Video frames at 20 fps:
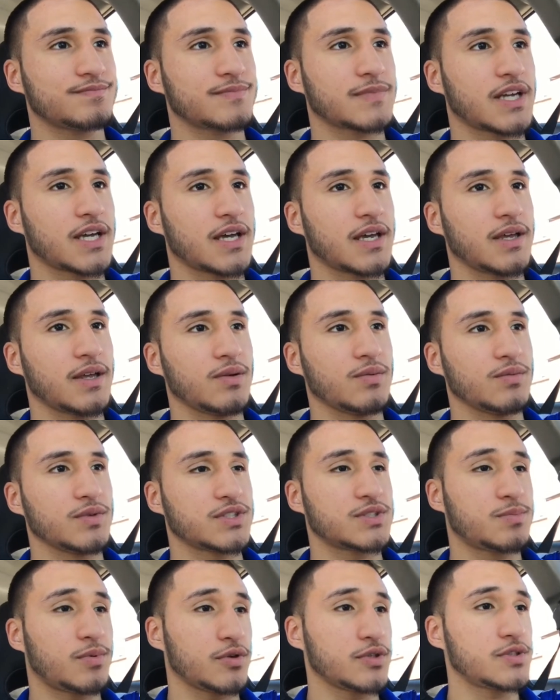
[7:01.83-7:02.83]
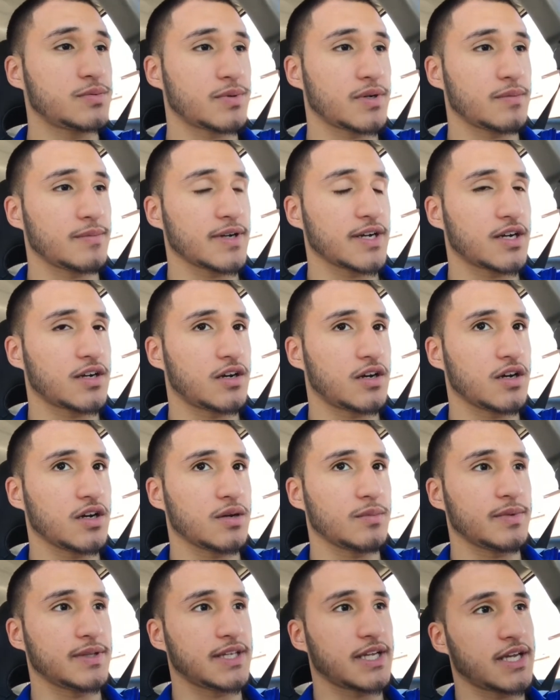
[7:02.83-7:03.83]
I was supposed to put on my
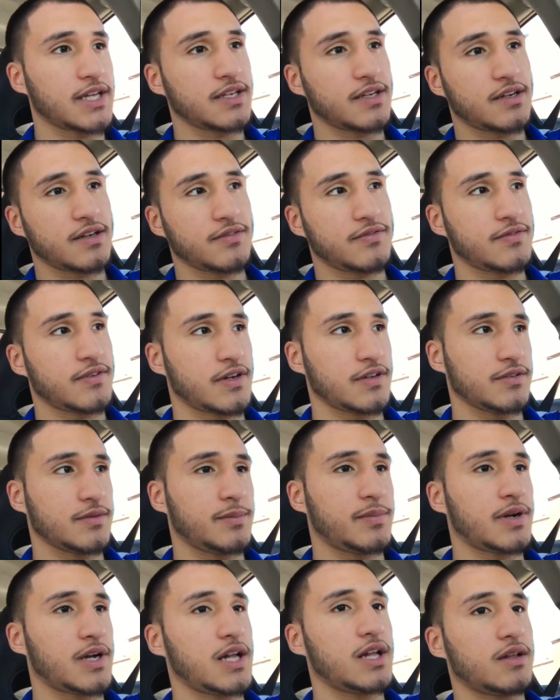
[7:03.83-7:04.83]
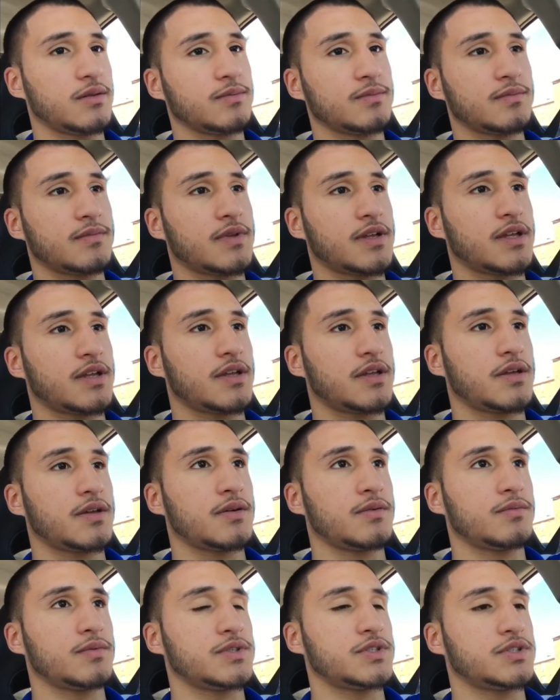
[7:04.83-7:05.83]
car, but then I found the problem,
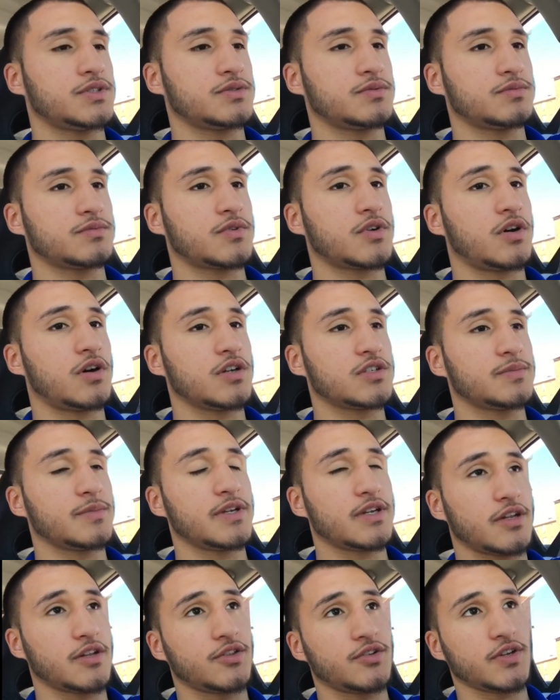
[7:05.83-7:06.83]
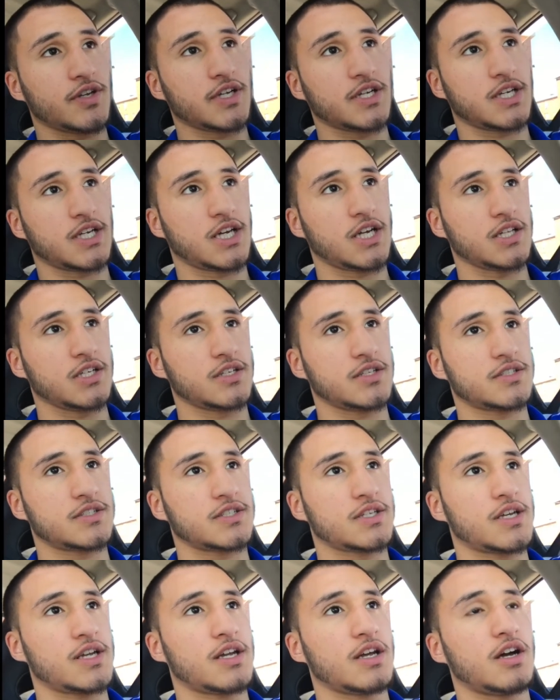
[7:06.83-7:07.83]
which cost me another
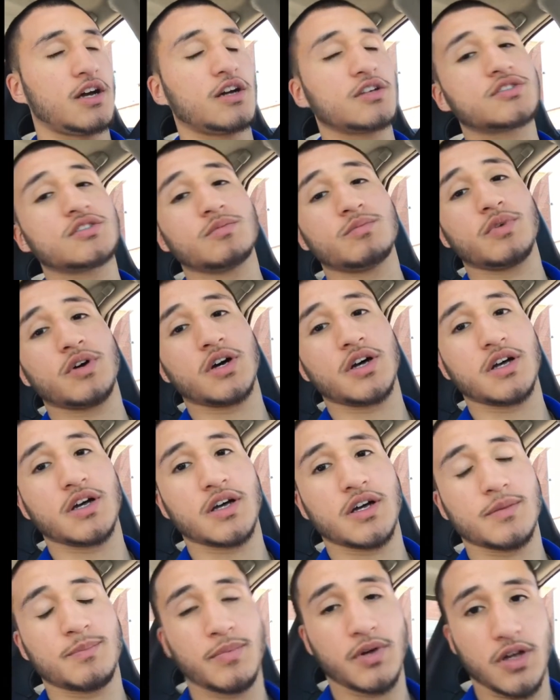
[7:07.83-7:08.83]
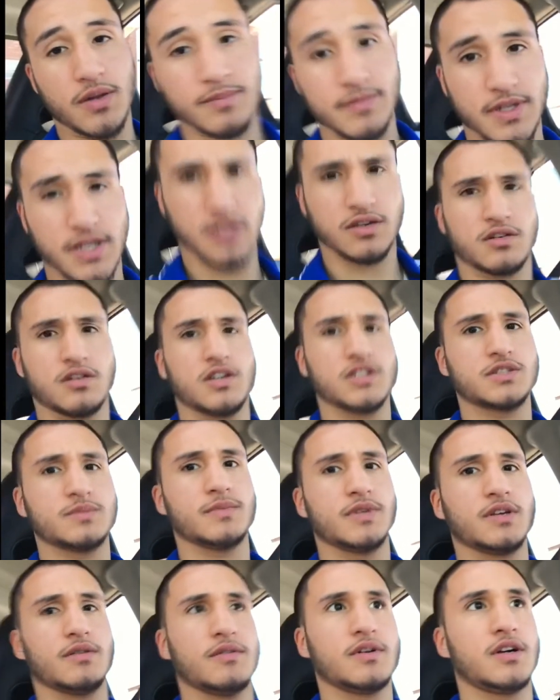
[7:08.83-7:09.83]
$300. I also bought a pump that cost
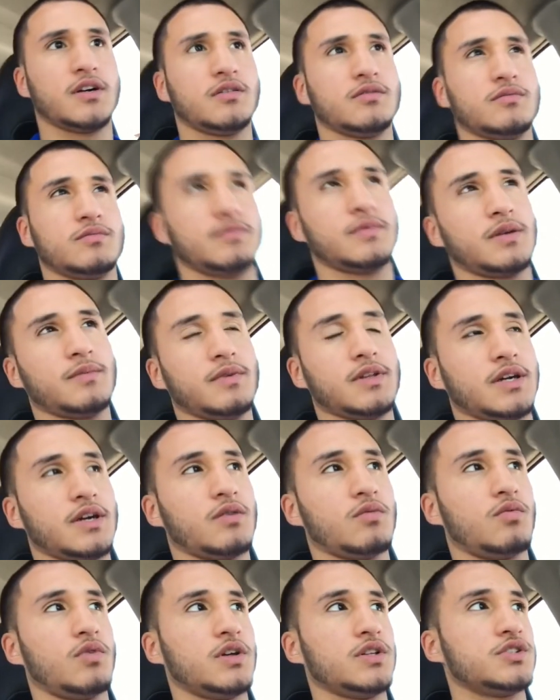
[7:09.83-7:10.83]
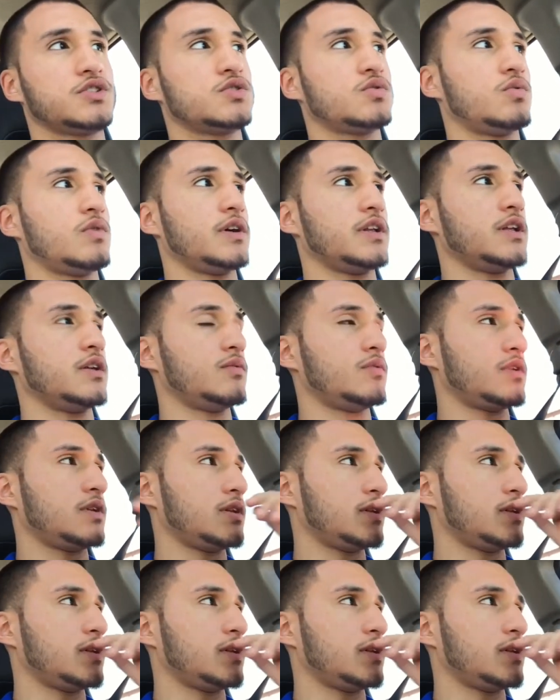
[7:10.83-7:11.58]
me around maybe like 120